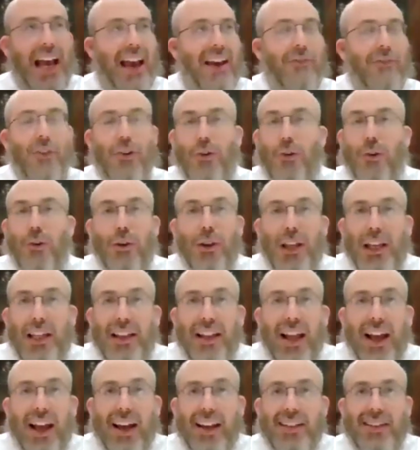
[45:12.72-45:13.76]
have early
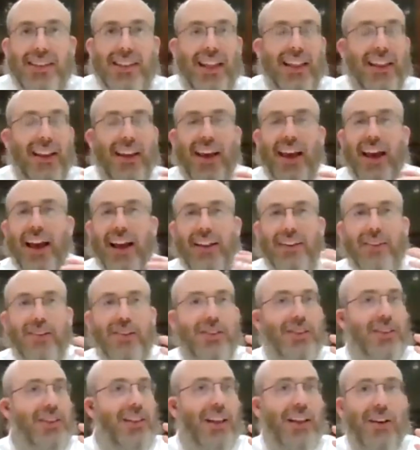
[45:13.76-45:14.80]
nights and the
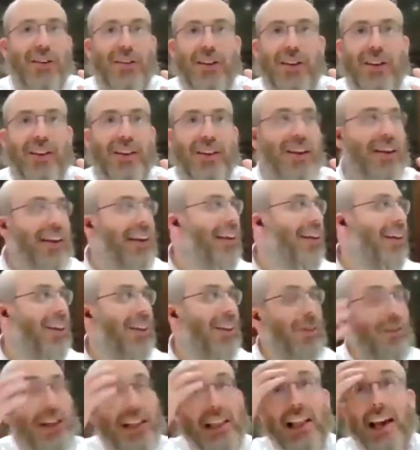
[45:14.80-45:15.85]
candles, you know, you
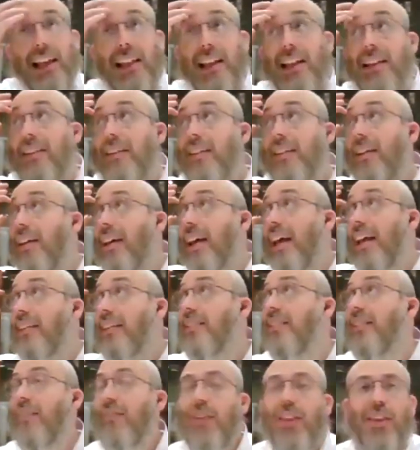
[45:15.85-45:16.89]
could only light it at
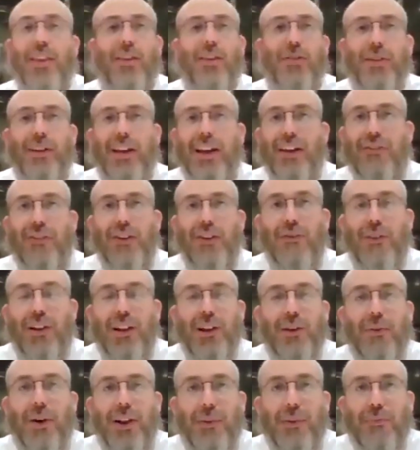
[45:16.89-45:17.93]
7:30 if you
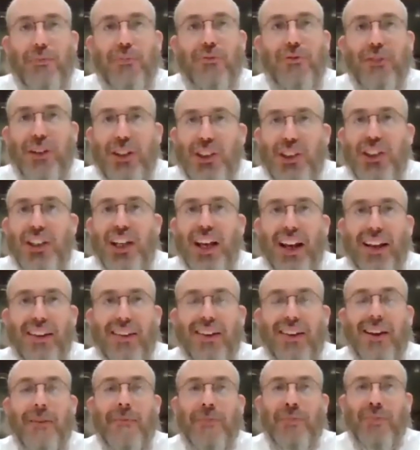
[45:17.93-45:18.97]
really want to
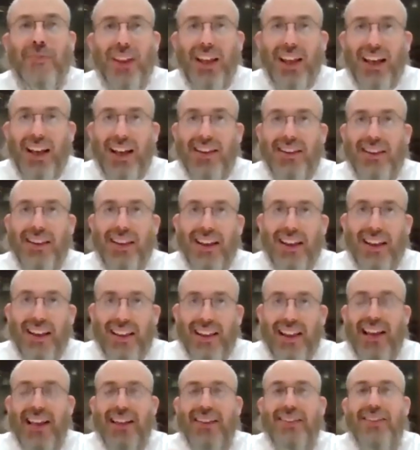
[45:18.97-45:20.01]
appreciate it.
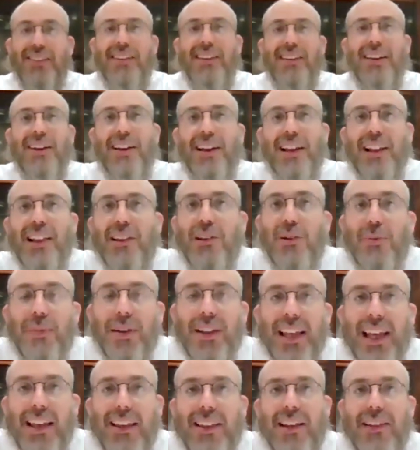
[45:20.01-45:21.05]
It's
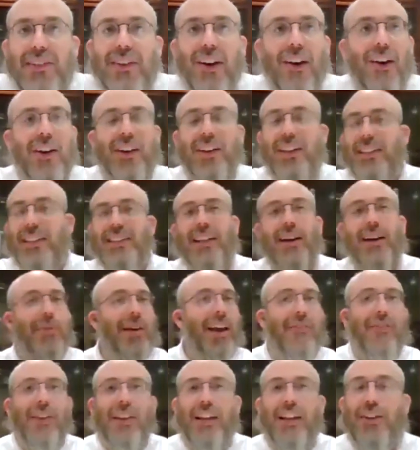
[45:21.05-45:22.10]
illuminating the darkness and
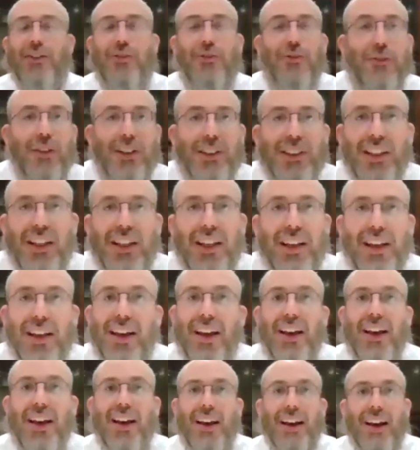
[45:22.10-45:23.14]
we have electricity
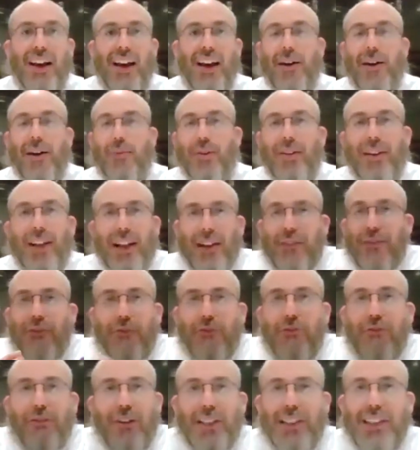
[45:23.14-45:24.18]
and we're not
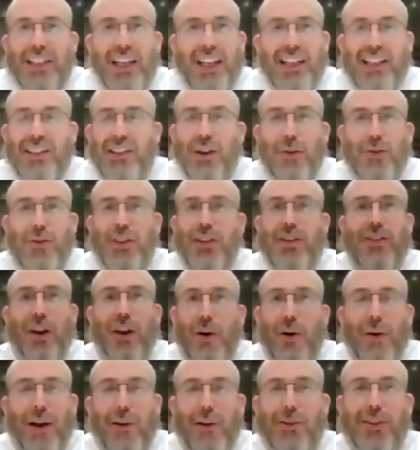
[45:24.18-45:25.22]
freezing and there's no
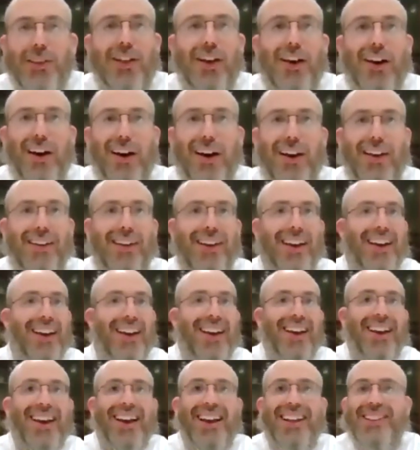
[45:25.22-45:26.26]
snow outside.
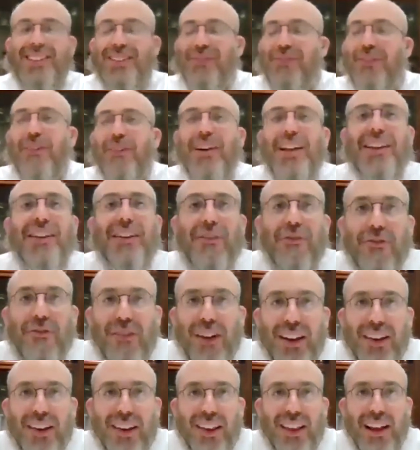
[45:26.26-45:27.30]
It's a very
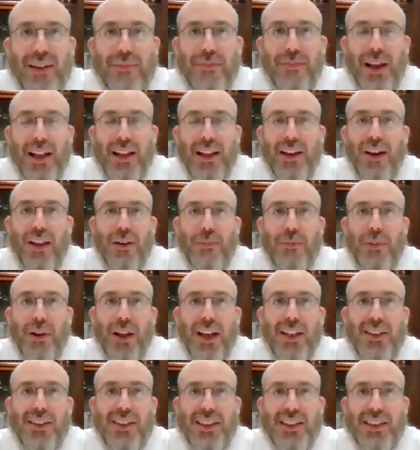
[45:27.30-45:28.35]
different than many other
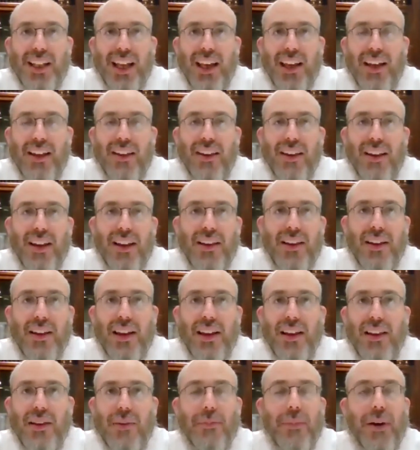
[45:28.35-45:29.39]
places. Like
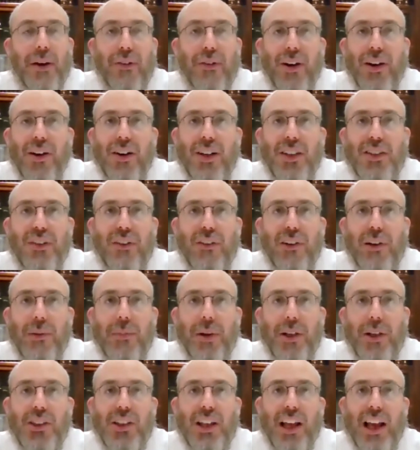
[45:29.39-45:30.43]
in America, it's very
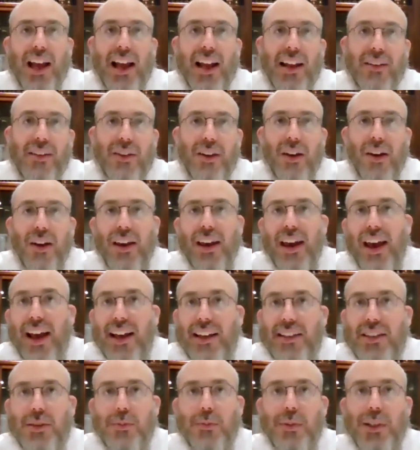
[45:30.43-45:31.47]
much the
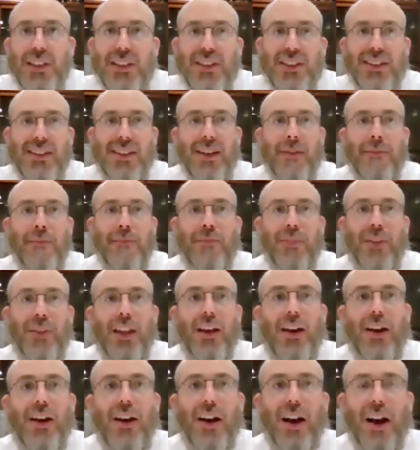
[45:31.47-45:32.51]
anti-Xmas
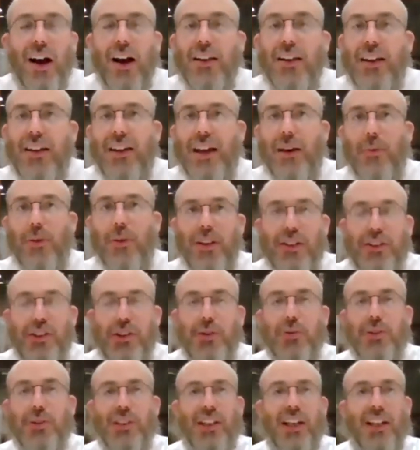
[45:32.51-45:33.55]
holiday where the
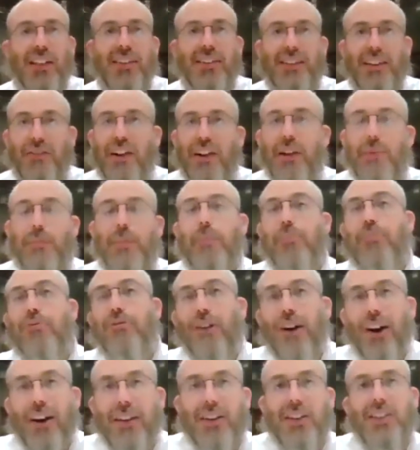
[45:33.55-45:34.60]
Jewish kids develop a
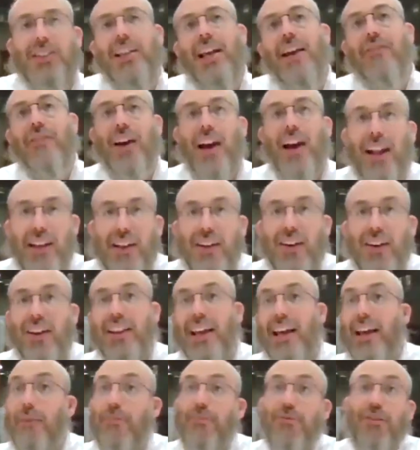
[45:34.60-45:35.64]
pride because they have Chanukah
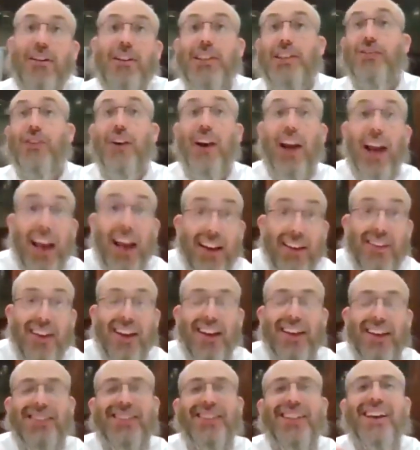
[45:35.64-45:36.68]
and they get presents for 8
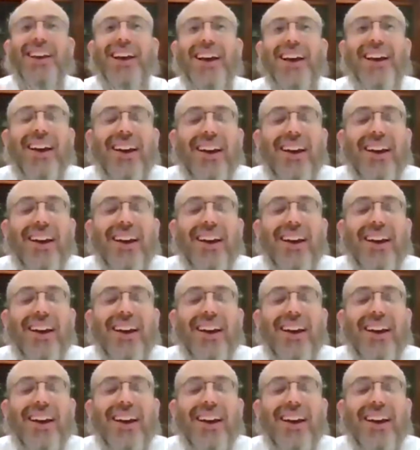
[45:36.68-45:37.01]
days.